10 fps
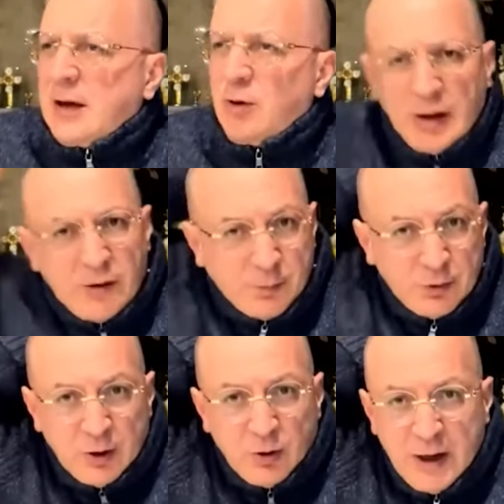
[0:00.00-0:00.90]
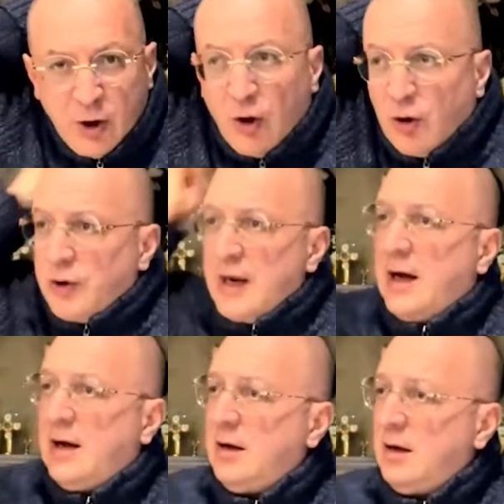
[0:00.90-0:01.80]
they will say that it is the
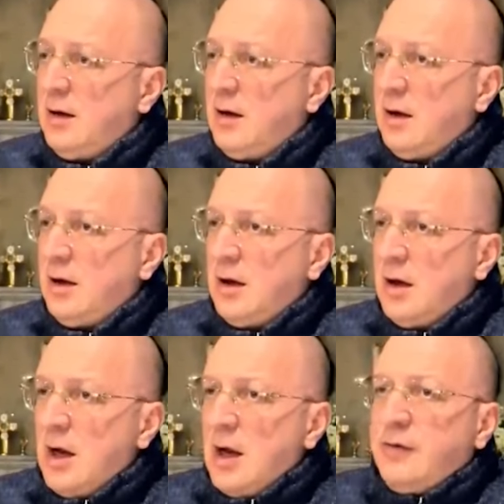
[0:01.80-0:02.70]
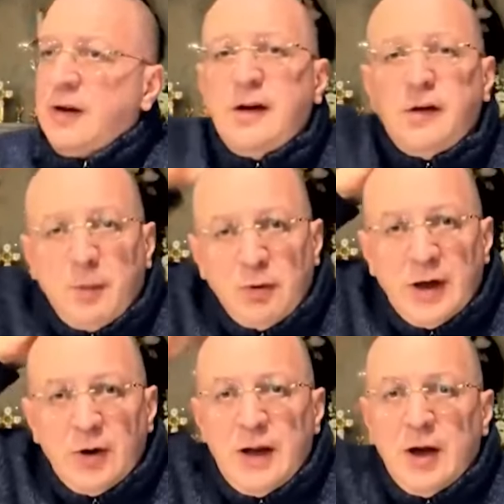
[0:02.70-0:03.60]
result of an illusion, of a hallucination.